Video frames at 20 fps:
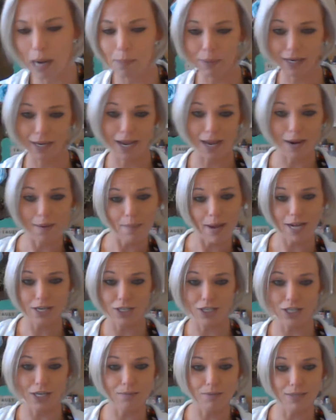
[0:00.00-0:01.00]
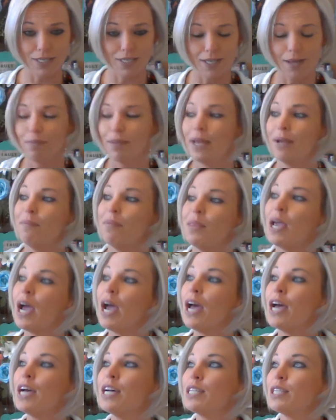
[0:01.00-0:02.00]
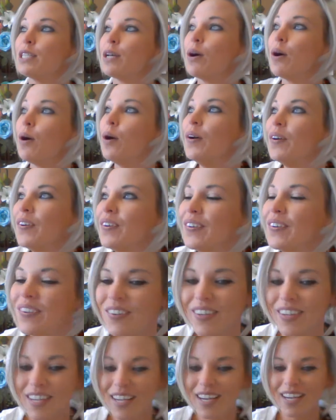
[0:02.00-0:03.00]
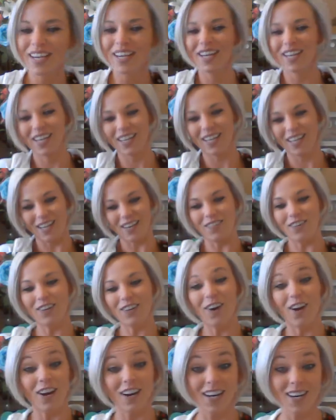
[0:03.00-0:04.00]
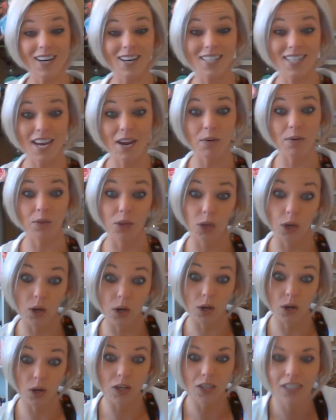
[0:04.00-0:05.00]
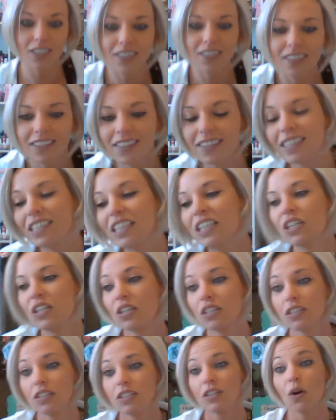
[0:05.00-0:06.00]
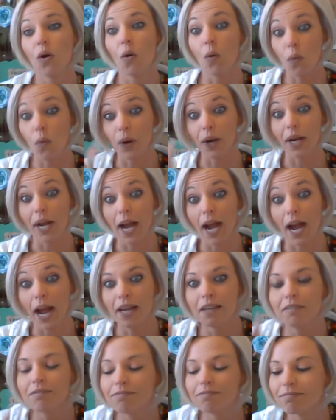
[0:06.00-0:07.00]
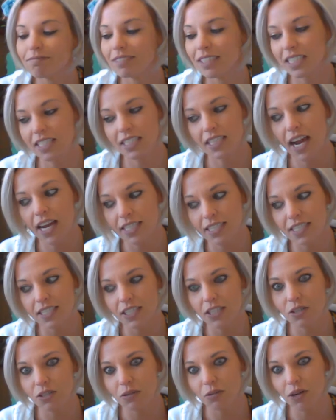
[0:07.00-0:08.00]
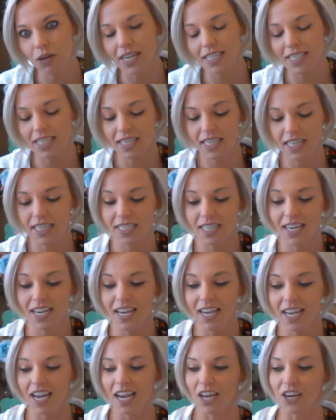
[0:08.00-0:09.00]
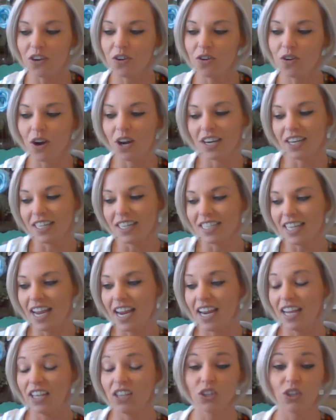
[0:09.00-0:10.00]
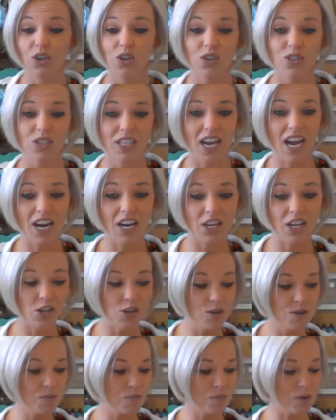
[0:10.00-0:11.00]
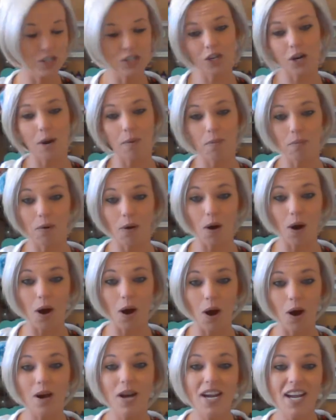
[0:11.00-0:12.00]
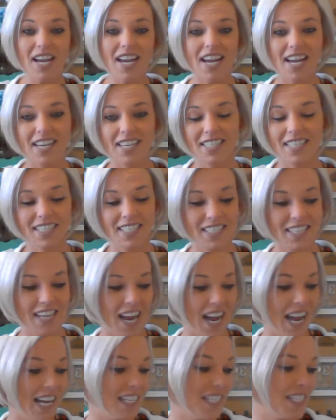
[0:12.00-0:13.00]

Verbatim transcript: I'm going to kind of match it up to something. So if you're going on a date with a girl or a guy, because guys can do some crazy things, and you go on a date and the girl's got a huge push-up bra and she's got